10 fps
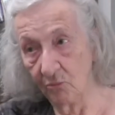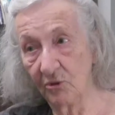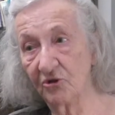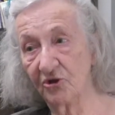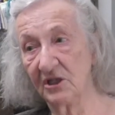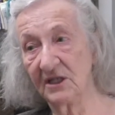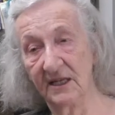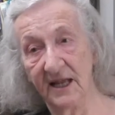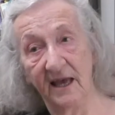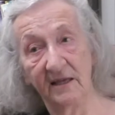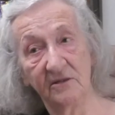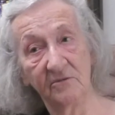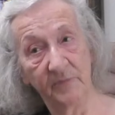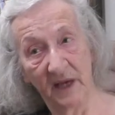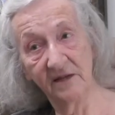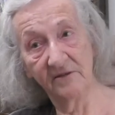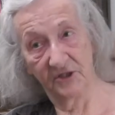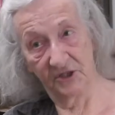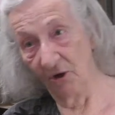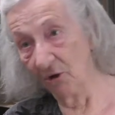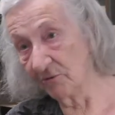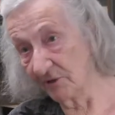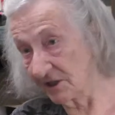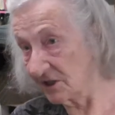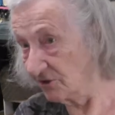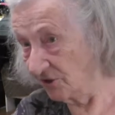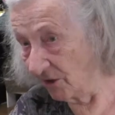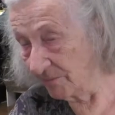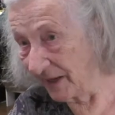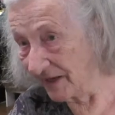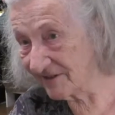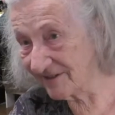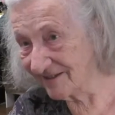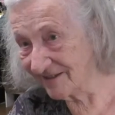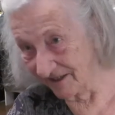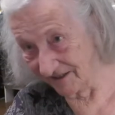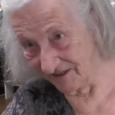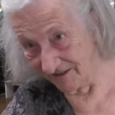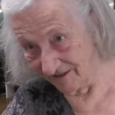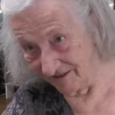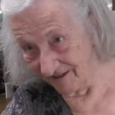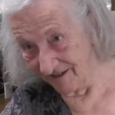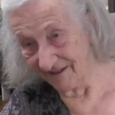which is led by the soloist, not by the conductor.